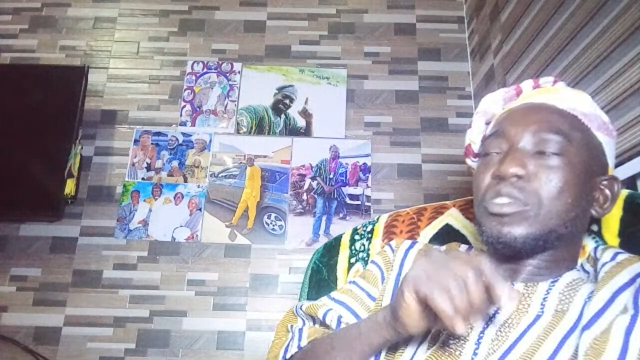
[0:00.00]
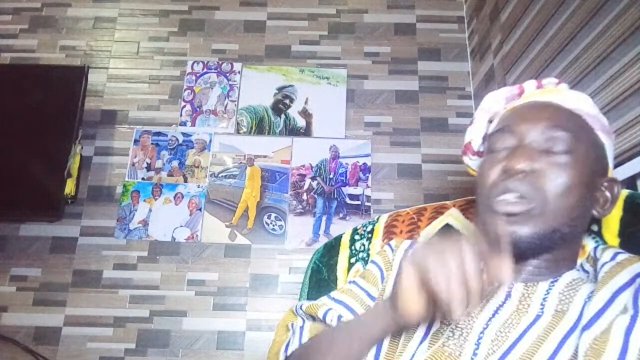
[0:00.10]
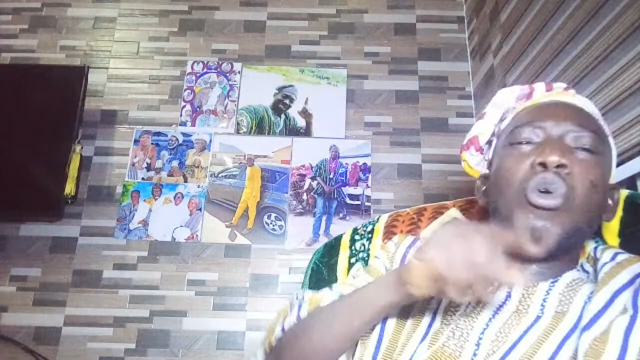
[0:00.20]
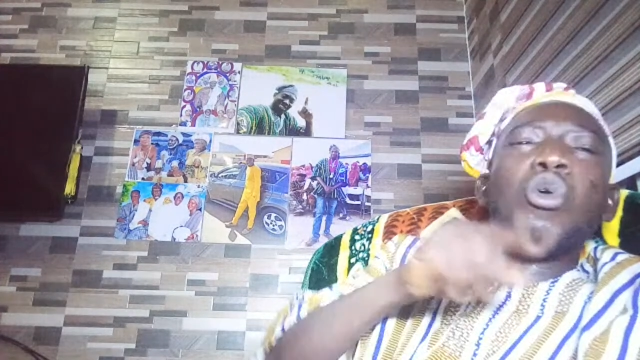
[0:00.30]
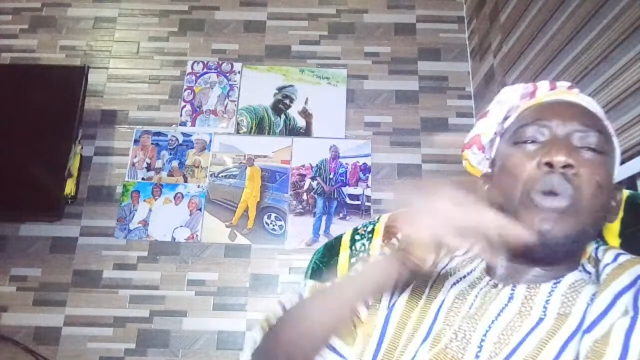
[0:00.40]

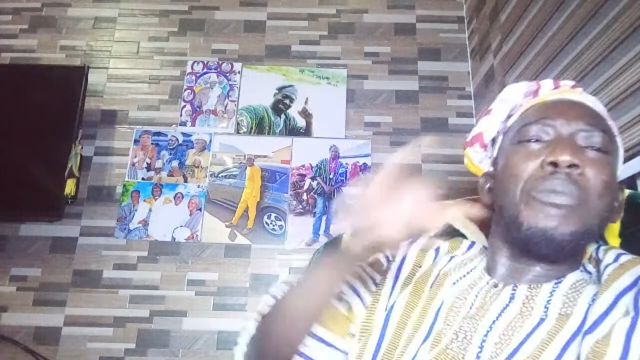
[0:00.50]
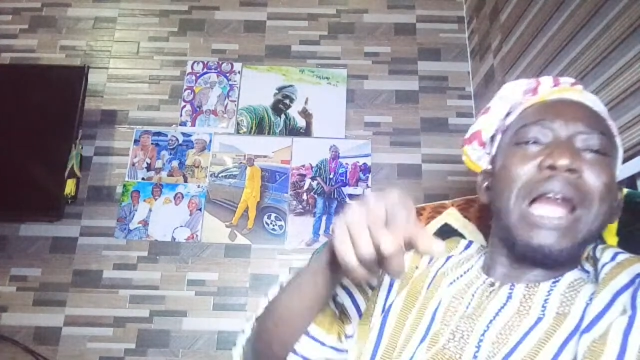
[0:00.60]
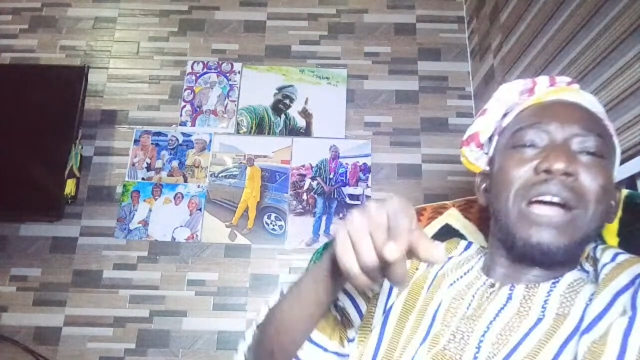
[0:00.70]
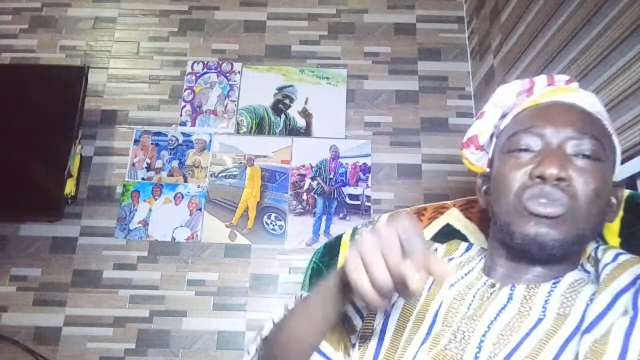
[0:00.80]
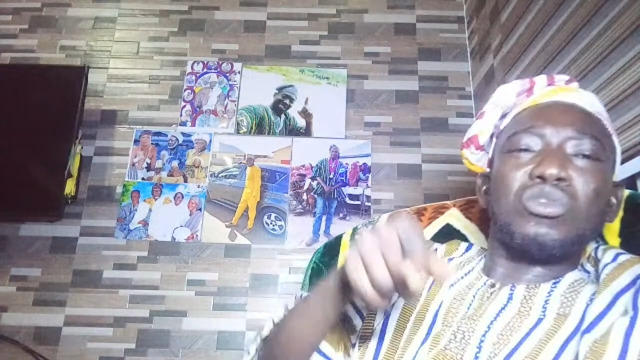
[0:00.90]
Go
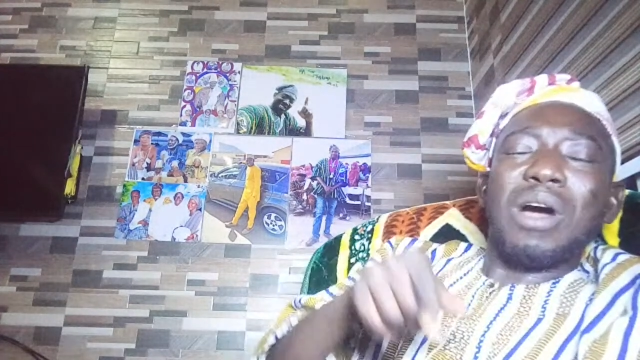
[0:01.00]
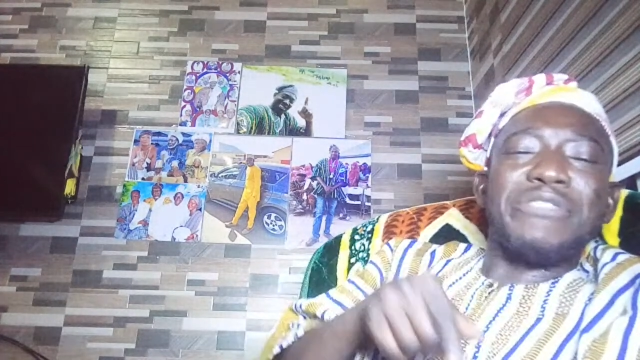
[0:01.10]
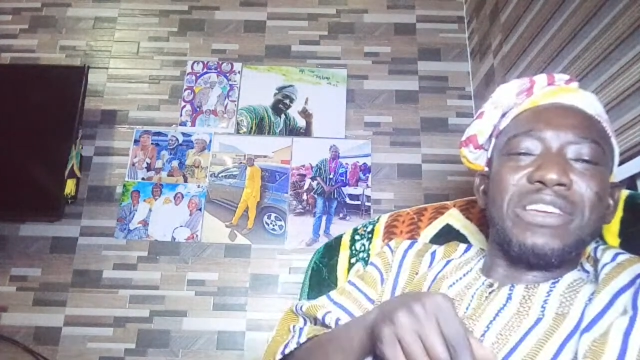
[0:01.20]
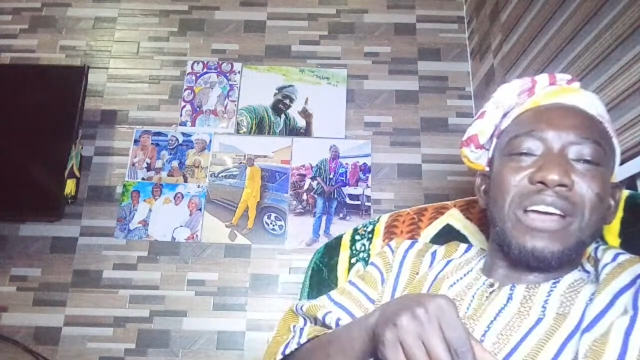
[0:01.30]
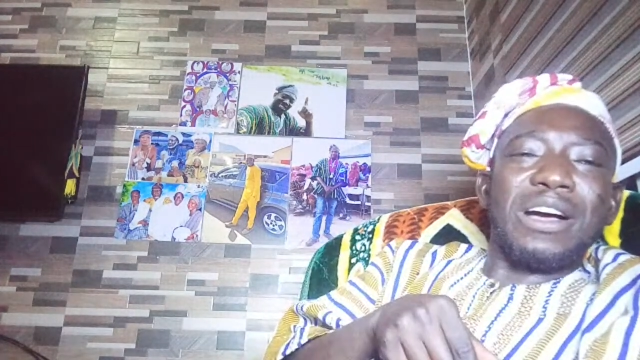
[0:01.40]
Black to
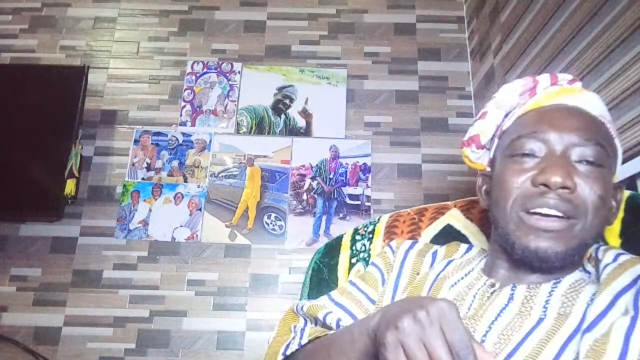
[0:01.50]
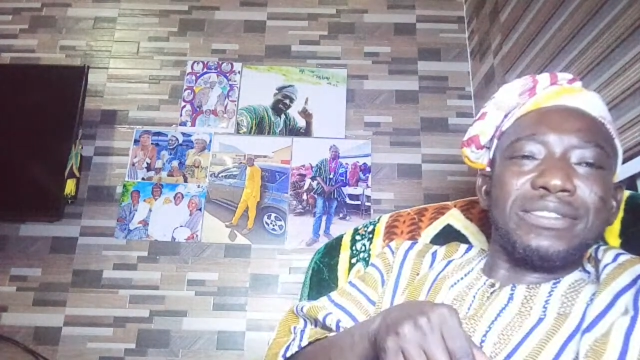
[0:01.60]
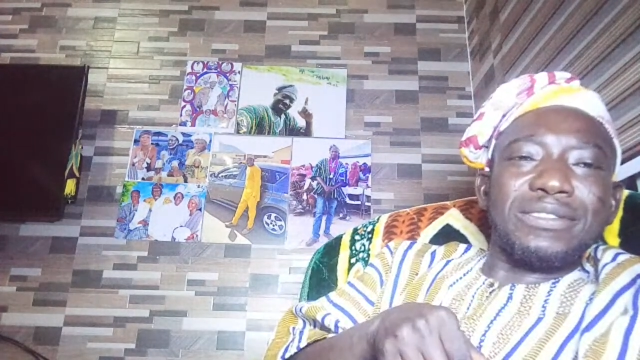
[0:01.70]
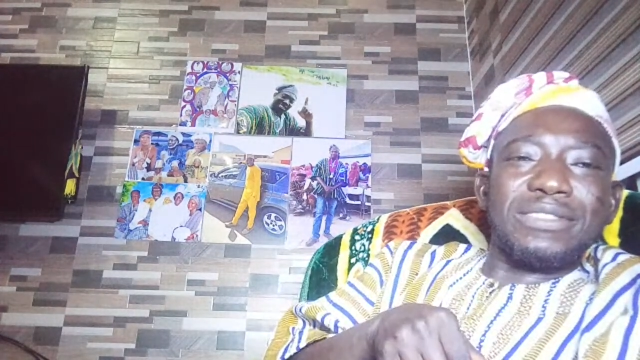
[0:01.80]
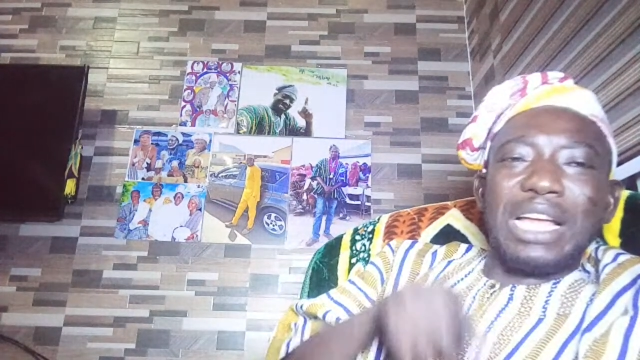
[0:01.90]
Africa,
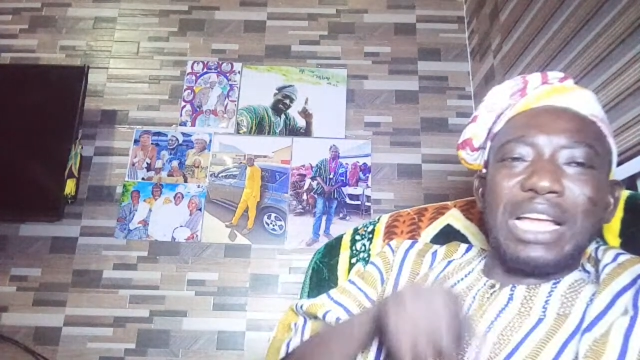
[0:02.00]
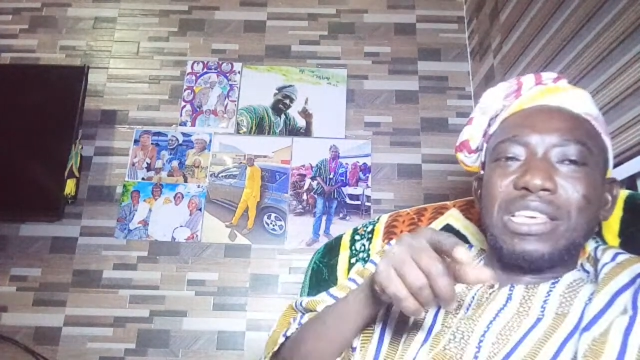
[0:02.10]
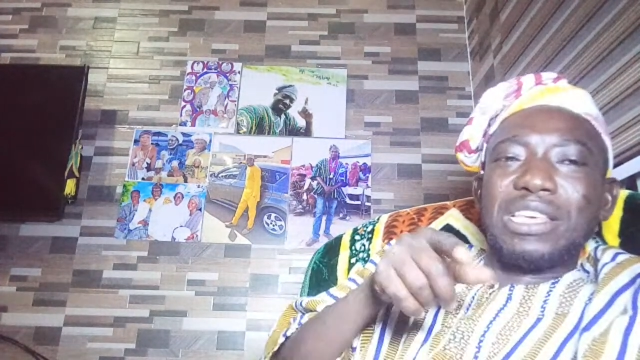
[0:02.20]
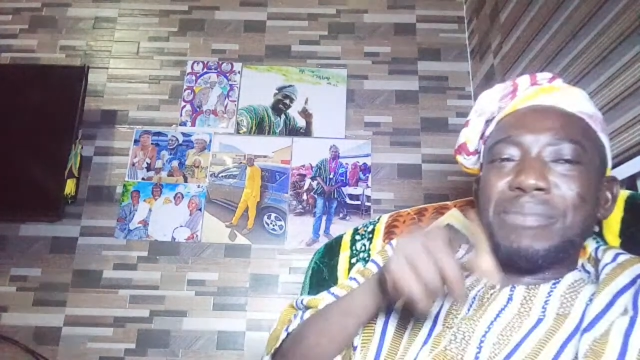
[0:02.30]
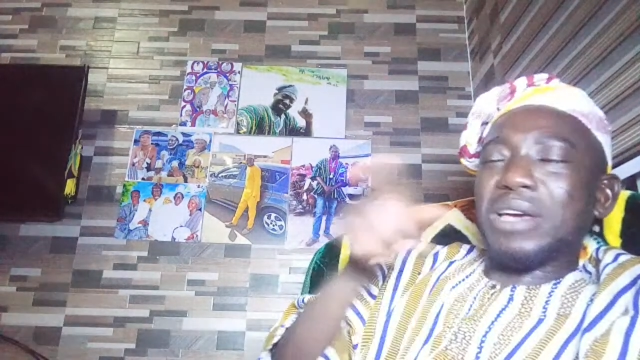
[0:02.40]
that
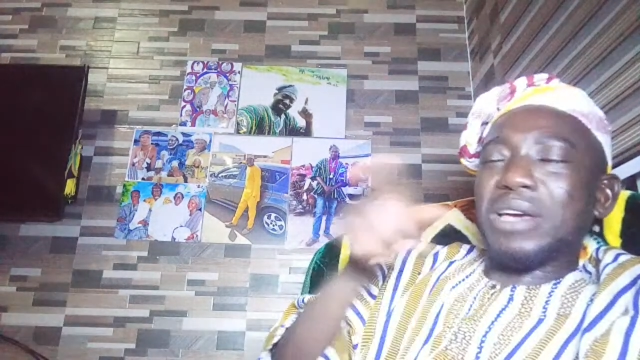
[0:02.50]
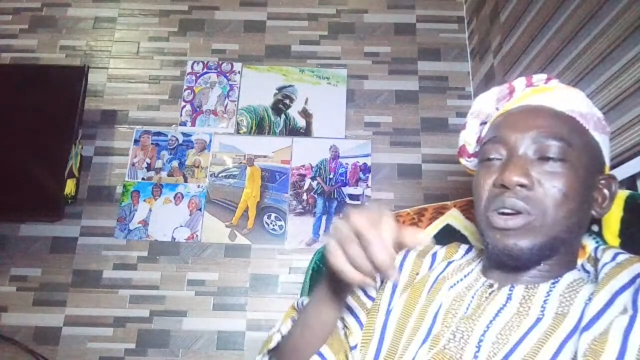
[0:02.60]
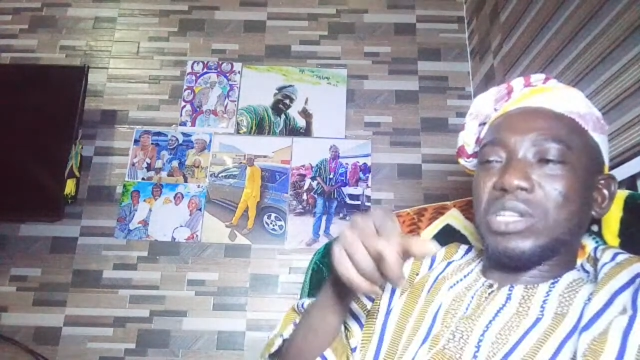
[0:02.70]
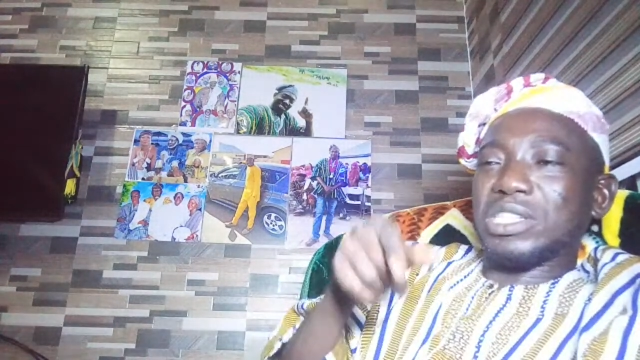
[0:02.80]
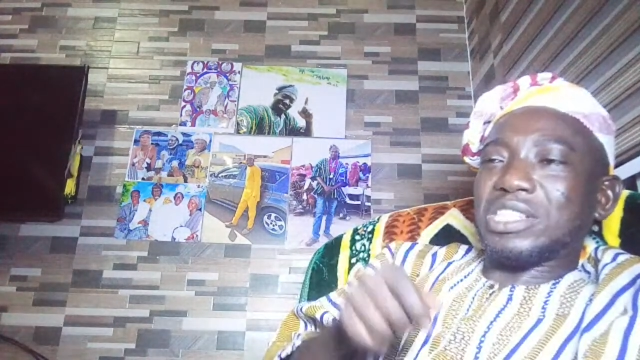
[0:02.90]
he make on
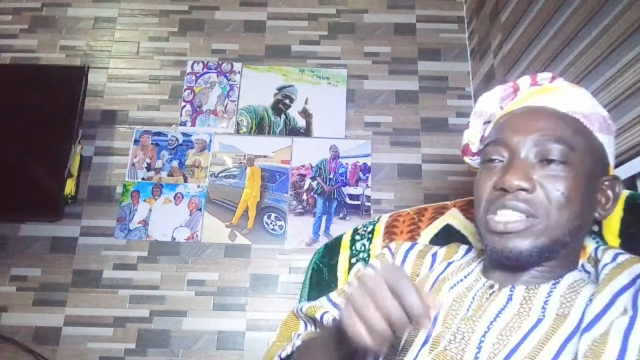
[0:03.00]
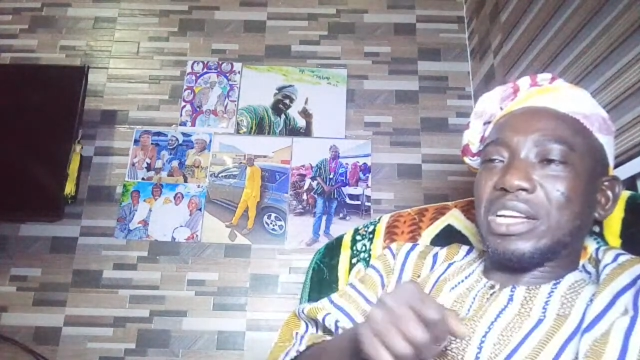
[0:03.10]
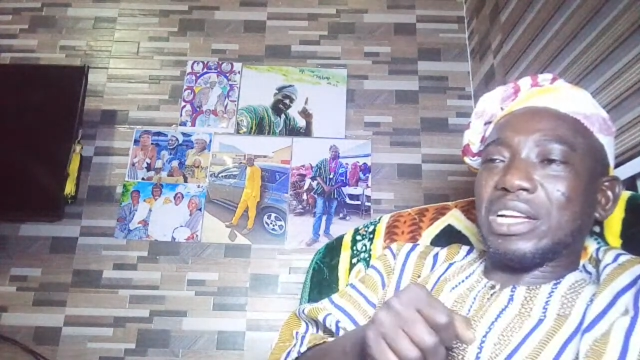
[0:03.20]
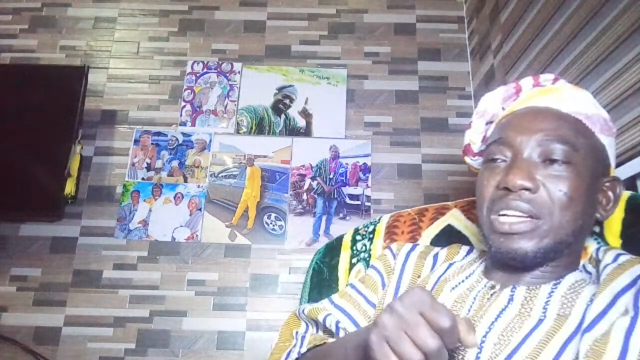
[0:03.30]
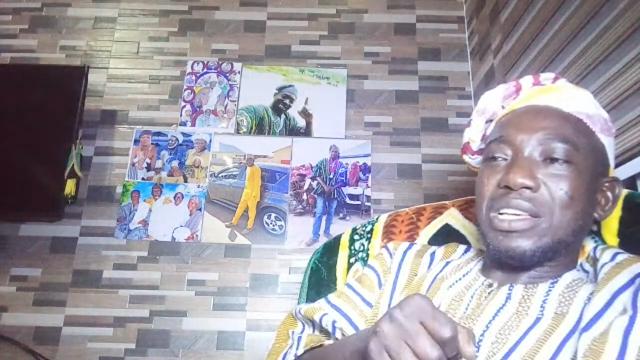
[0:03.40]
his channel,